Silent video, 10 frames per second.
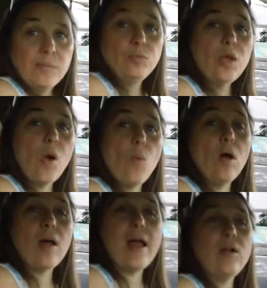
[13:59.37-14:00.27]
No,
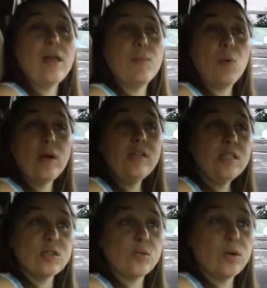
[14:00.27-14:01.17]
well, I don't like
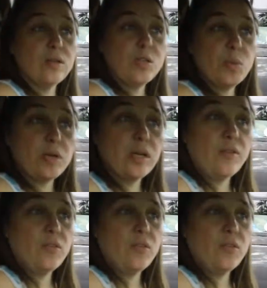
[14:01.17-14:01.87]
poisonous ones, but if